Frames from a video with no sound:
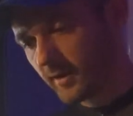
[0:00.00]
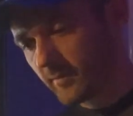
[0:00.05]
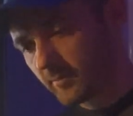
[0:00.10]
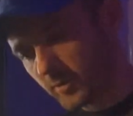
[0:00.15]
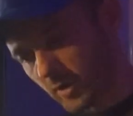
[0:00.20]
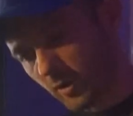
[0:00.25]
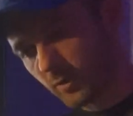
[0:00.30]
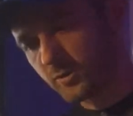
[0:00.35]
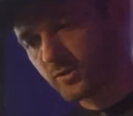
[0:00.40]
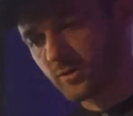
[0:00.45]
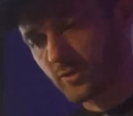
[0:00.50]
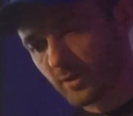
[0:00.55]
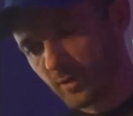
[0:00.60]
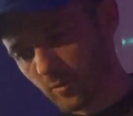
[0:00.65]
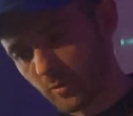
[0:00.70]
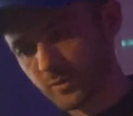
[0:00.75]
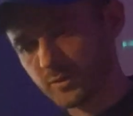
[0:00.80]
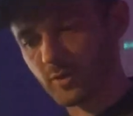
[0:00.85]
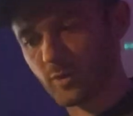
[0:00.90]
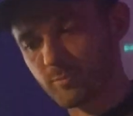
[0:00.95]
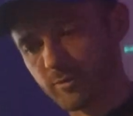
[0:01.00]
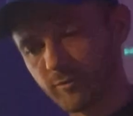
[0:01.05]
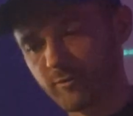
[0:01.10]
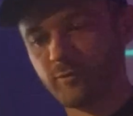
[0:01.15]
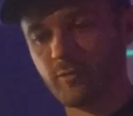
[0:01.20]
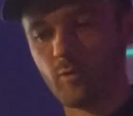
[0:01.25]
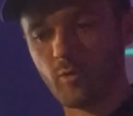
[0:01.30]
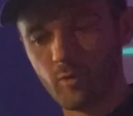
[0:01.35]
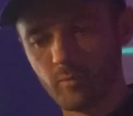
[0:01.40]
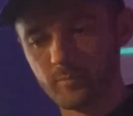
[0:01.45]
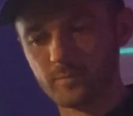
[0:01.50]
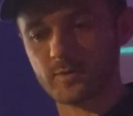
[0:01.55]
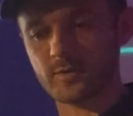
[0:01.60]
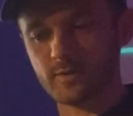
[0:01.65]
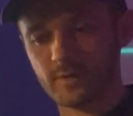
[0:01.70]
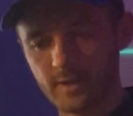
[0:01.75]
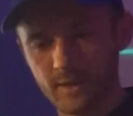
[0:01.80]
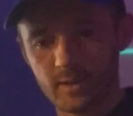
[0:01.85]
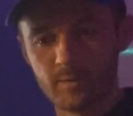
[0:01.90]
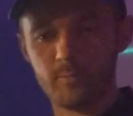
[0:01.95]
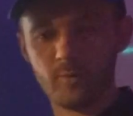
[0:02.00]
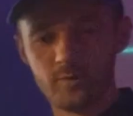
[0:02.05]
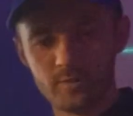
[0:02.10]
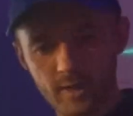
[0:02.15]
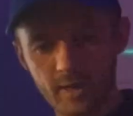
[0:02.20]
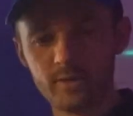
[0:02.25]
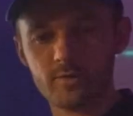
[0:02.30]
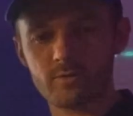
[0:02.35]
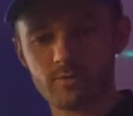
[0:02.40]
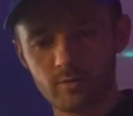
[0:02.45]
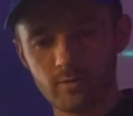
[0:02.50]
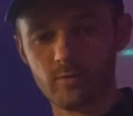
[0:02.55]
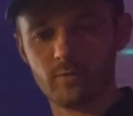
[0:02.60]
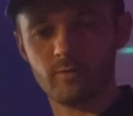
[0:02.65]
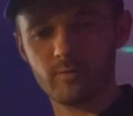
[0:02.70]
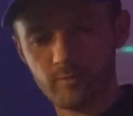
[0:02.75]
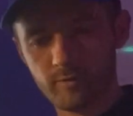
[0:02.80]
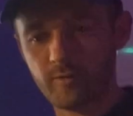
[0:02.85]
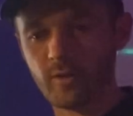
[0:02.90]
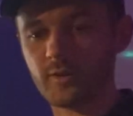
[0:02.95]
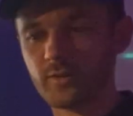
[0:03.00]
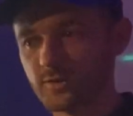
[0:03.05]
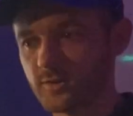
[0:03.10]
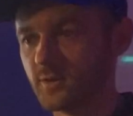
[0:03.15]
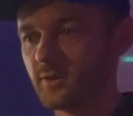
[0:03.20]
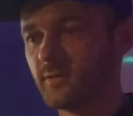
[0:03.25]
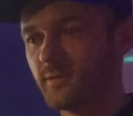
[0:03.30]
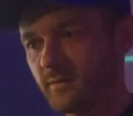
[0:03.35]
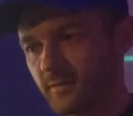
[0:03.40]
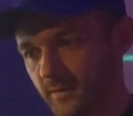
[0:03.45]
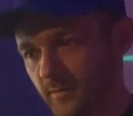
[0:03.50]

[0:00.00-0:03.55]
culture also performs in a mutational function.